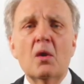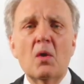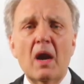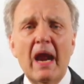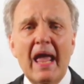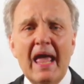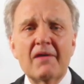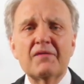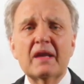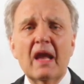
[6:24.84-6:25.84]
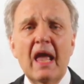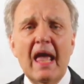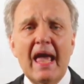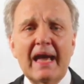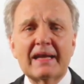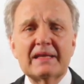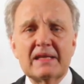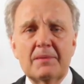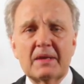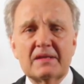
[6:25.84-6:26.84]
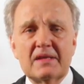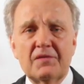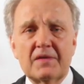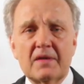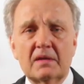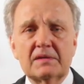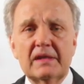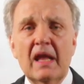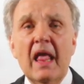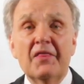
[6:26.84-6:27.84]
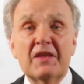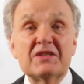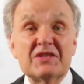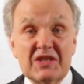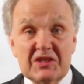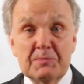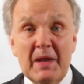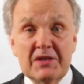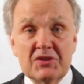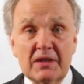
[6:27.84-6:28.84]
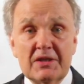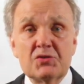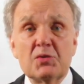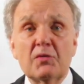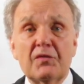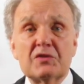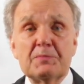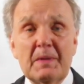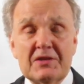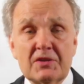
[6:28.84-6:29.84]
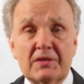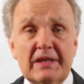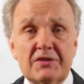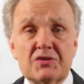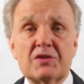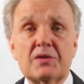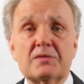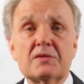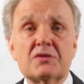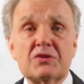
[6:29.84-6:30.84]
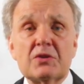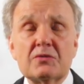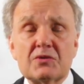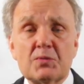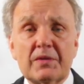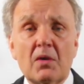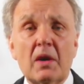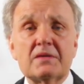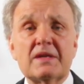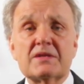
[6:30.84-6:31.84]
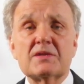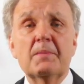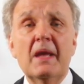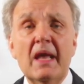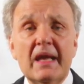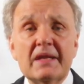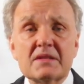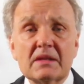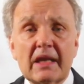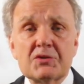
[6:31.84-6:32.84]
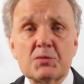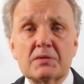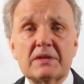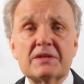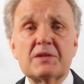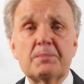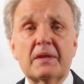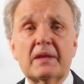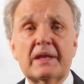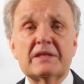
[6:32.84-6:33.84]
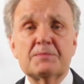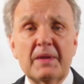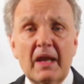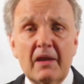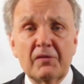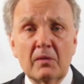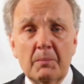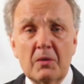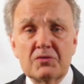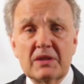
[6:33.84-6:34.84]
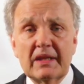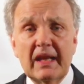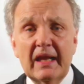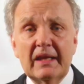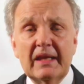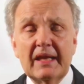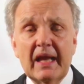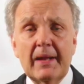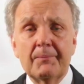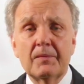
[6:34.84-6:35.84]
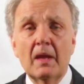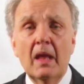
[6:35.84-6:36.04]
who are having academic difficulty. This is especially true for special needs students, students with autism, intellectual disabilities, behavioral emotionally handicapped.